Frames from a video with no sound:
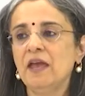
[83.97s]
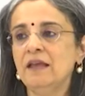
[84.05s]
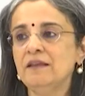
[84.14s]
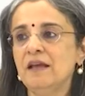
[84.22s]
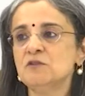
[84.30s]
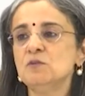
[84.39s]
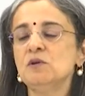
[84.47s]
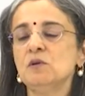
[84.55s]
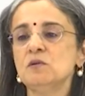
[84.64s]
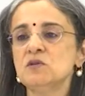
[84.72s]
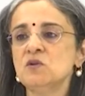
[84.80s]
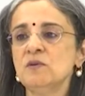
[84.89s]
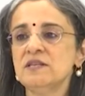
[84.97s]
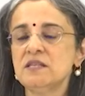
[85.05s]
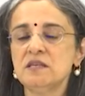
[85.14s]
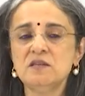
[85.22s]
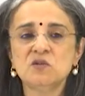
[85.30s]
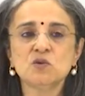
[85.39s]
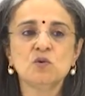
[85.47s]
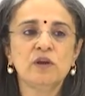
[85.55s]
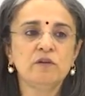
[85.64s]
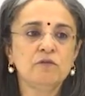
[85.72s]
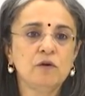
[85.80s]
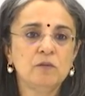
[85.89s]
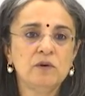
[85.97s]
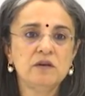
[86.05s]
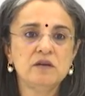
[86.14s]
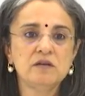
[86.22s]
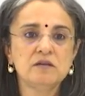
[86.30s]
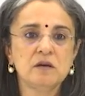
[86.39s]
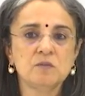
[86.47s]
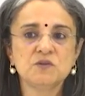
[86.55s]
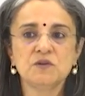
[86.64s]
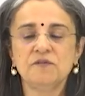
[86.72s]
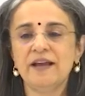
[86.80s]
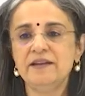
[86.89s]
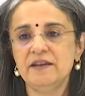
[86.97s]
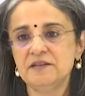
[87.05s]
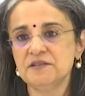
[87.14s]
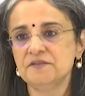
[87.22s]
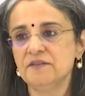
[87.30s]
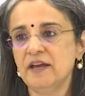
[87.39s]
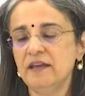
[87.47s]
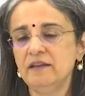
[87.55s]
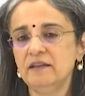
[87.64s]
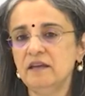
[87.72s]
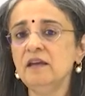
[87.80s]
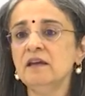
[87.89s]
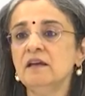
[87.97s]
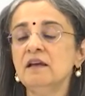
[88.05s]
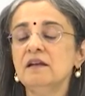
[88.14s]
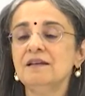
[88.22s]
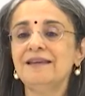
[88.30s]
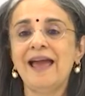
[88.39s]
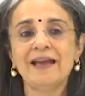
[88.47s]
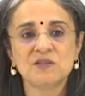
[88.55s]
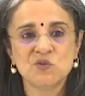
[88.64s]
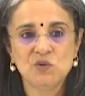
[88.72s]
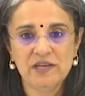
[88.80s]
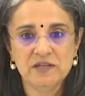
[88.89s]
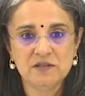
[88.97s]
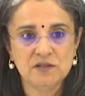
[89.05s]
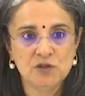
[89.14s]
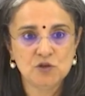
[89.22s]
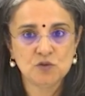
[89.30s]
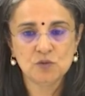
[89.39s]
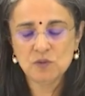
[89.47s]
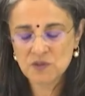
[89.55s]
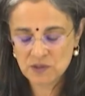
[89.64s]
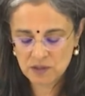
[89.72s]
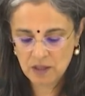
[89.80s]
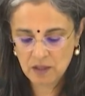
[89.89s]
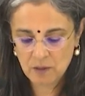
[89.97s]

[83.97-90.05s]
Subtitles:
And that will also assist going forward in terms of identifying the tax-related issues,